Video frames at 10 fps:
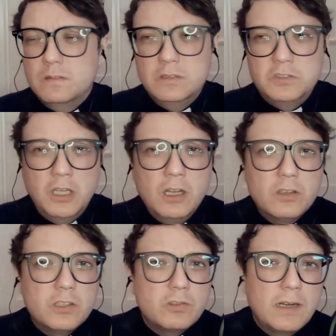is John
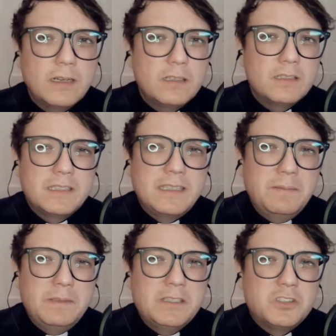going to try to
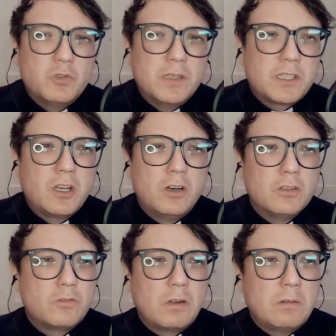get me to join a
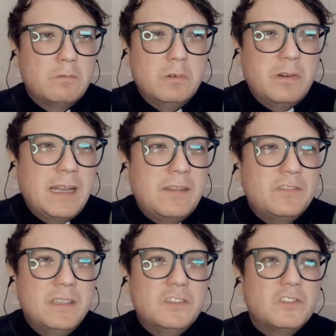cult, or will I have
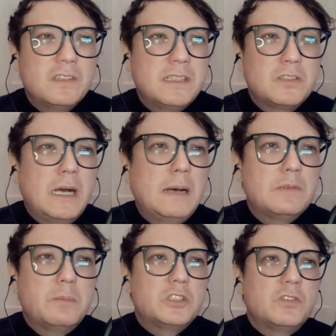to instantly
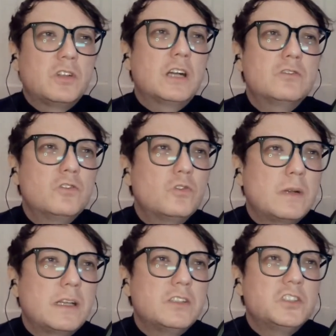adopt a bunch of doctrines
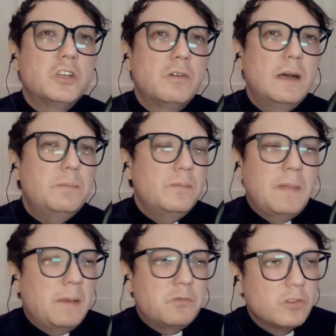when I show up?
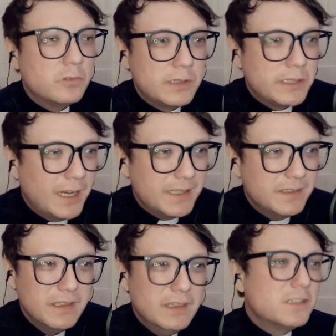Absolutely not.